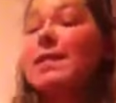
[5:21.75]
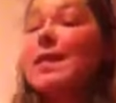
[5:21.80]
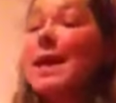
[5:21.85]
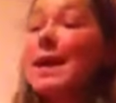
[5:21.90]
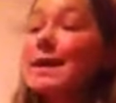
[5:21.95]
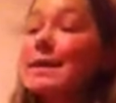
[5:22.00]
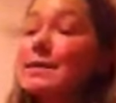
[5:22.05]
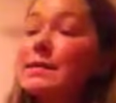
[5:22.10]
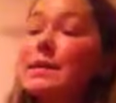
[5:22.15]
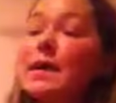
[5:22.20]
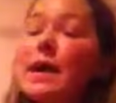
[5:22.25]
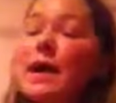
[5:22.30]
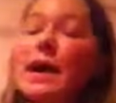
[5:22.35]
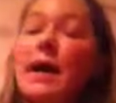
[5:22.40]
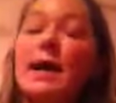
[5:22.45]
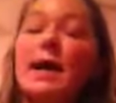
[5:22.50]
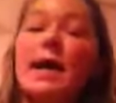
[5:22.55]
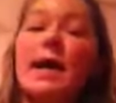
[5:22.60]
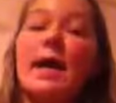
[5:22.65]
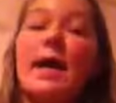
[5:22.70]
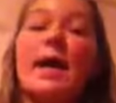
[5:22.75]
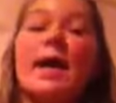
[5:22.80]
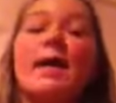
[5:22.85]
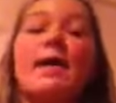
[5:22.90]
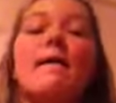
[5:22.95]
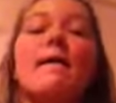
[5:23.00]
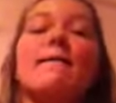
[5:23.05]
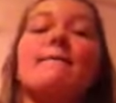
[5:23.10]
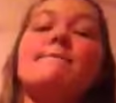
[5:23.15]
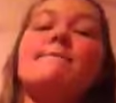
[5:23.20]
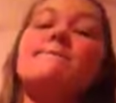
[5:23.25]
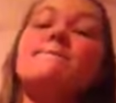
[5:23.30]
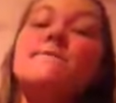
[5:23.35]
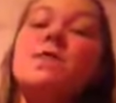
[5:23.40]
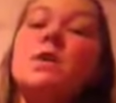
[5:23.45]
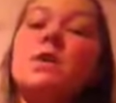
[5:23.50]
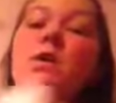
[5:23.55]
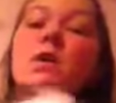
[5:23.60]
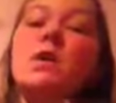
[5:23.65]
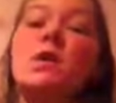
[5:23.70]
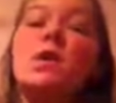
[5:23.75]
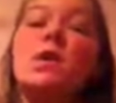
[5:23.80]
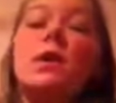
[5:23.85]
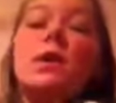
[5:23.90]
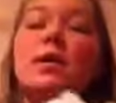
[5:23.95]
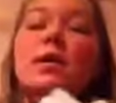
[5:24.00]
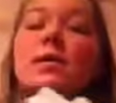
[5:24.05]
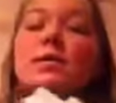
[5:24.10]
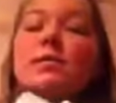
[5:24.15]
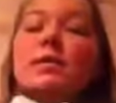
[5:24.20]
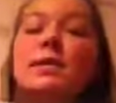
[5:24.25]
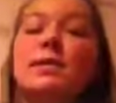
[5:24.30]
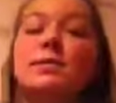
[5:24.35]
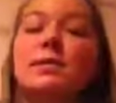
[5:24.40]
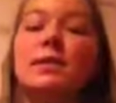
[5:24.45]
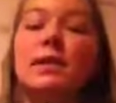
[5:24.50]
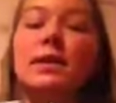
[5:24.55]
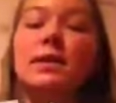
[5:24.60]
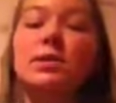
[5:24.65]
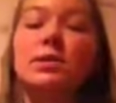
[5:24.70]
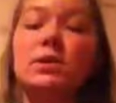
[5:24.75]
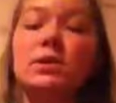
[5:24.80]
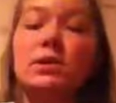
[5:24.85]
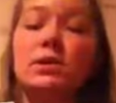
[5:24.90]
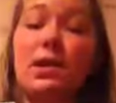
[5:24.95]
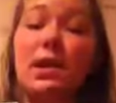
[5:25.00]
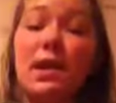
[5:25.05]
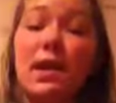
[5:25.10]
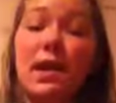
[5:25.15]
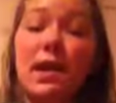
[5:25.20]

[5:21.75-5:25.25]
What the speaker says: Next, I have The Selection